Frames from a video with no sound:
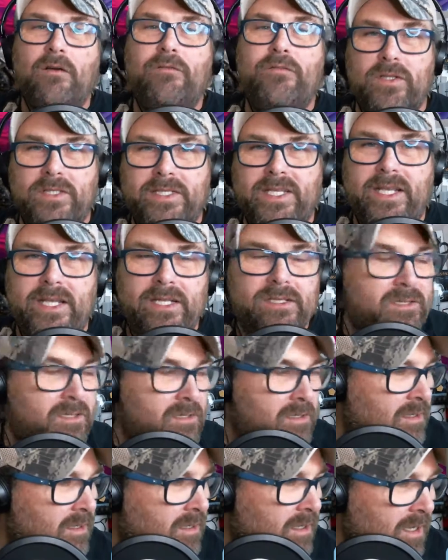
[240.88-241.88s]

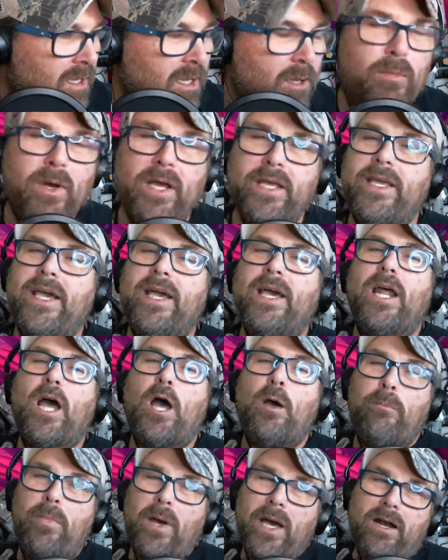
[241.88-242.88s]
deeds, but yet
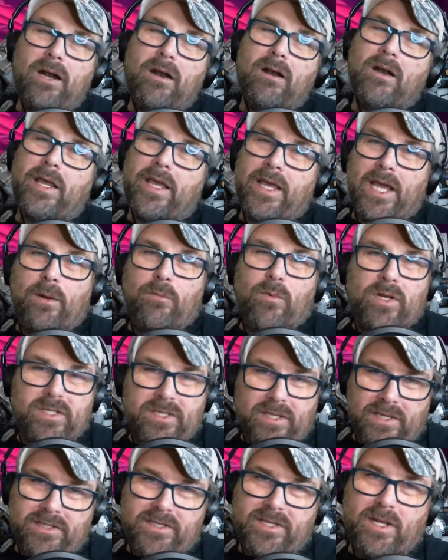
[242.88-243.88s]
a better camera
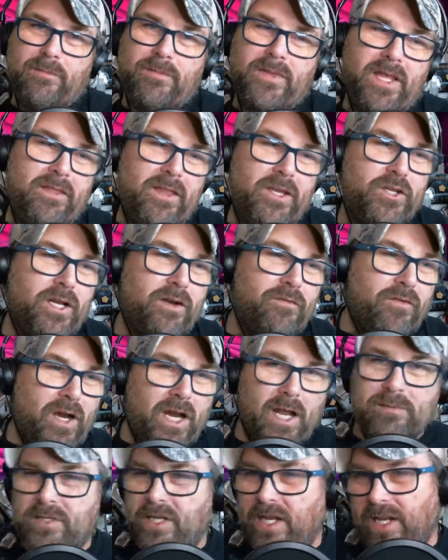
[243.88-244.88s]
system than the
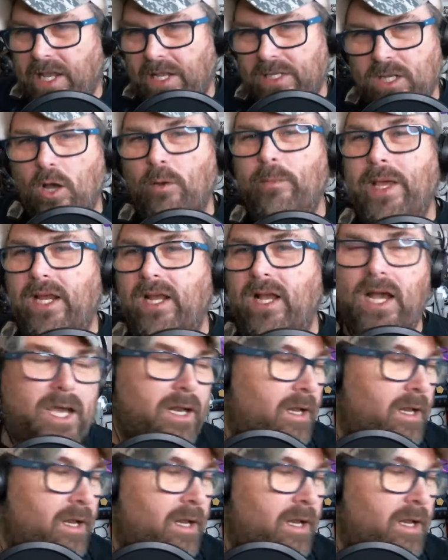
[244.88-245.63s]
Jeffrey Epstein case. Oh my God.